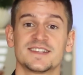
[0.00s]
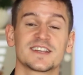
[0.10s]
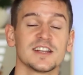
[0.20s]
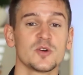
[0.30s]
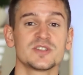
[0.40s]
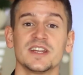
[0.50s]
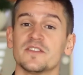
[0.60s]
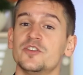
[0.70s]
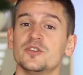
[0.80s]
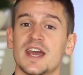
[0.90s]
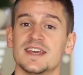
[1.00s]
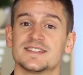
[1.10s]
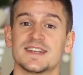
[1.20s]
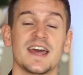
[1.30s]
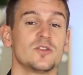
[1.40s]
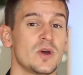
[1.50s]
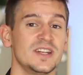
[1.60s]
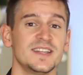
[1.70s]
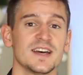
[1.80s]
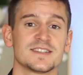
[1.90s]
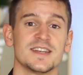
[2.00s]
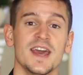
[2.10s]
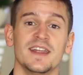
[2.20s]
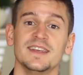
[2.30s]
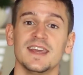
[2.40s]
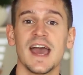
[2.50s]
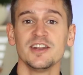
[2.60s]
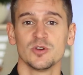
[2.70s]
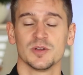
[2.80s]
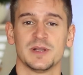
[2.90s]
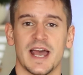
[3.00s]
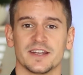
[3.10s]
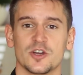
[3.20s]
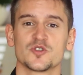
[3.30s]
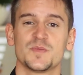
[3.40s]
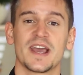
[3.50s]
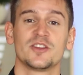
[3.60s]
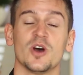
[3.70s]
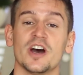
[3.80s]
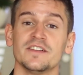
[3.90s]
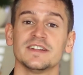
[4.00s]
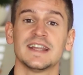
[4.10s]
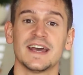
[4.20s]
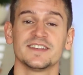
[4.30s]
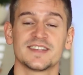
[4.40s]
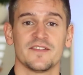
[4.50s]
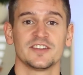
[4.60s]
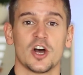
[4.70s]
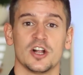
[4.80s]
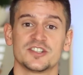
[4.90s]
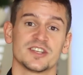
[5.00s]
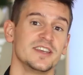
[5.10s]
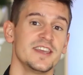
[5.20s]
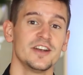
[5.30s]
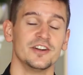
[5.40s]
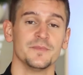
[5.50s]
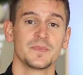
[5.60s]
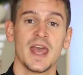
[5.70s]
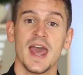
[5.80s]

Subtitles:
It's closing in a few days, and when it does, the annual plan goes back to $197 a year,